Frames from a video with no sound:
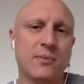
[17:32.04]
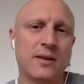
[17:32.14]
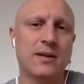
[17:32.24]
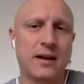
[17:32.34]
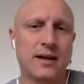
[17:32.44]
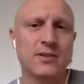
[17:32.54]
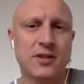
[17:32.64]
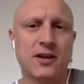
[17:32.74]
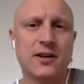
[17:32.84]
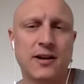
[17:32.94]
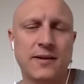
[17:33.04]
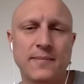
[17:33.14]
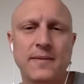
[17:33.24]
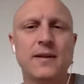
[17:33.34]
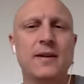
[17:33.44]
clutch.com,
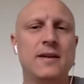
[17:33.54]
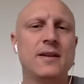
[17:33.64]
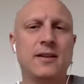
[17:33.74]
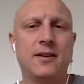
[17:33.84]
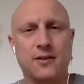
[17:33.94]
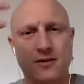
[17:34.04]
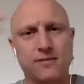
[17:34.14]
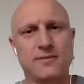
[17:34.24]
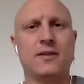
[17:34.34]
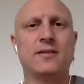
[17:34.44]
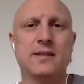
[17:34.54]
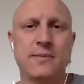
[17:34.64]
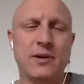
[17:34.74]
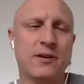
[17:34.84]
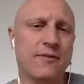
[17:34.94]
you could
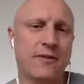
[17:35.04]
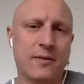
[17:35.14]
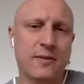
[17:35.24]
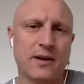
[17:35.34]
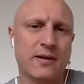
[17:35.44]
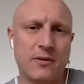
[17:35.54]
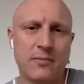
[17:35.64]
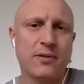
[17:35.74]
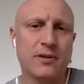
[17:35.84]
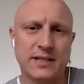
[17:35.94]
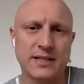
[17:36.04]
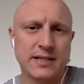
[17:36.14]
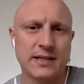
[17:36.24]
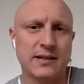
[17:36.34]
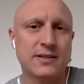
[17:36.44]
submit your phone number, we'll pull your
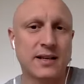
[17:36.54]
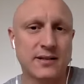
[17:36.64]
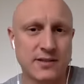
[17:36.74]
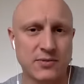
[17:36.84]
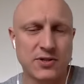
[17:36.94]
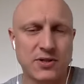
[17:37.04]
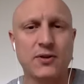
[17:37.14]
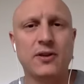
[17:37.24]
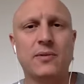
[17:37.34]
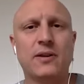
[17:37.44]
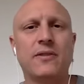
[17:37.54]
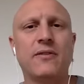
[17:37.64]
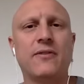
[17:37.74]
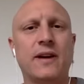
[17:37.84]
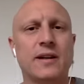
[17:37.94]
detail, you tell us which loan you want to
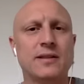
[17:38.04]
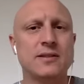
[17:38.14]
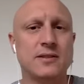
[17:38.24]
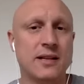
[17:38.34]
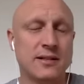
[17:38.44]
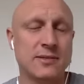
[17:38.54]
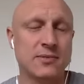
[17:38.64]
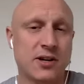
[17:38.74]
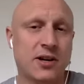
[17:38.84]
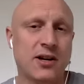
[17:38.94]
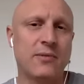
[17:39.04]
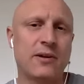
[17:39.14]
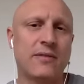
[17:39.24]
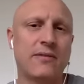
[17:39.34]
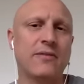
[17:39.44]
refinance, you tell us which car you want
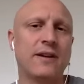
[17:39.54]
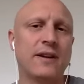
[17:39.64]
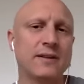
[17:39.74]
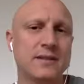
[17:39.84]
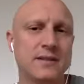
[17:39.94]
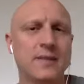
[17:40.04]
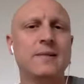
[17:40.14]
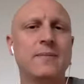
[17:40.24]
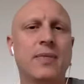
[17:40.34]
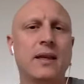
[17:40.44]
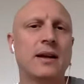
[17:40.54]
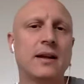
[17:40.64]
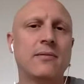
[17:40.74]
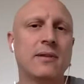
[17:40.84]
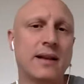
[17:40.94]
to refinance, and
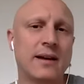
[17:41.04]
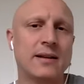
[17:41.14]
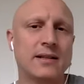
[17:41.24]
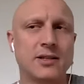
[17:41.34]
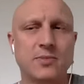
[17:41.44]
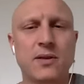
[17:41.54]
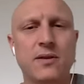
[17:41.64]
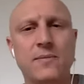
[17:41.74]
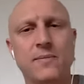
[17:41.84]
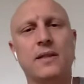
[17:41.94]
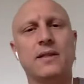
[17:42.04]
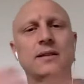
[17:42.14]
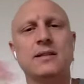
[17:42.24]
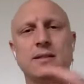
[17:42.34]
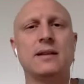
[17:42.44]
then we'll get in touch with you.
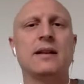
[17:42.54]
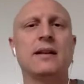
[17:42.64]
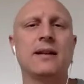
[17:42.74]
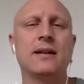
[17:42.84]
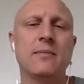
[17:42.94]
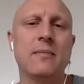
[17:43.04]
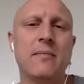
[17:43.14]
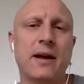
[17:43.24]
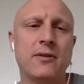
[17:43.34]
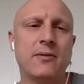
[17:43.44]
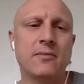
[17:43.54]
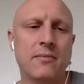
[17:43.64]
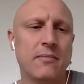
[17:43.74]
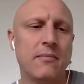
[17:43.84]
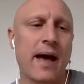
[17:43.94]
That's still a little bit
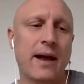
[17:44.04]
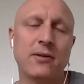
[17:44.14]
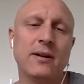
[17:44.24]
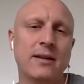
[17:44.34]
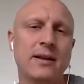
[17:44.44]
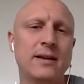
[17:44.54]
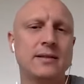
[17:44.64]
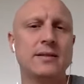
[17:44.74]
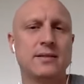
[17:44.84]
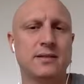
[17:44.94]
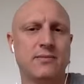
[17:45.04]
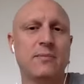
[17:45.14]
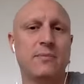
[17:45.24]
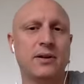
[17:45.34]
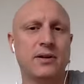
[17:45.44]
manual at the end, and so we'll
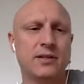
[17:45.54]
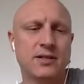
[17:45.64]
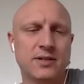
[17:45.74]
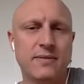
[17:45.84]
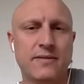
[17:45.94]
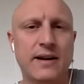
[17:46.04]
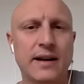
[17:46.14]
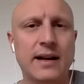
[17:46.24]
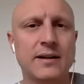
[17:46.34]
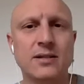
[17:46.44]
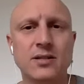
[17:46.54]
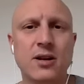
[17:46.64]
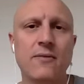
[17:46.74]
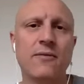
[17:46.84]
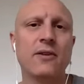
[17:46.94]
put you in touch with the right lender. It's
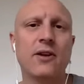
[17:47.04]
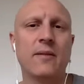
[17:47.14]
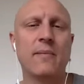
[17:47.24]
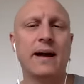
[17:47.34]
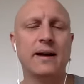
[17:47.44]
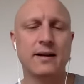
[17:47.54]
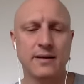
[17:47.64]
not fully automatic,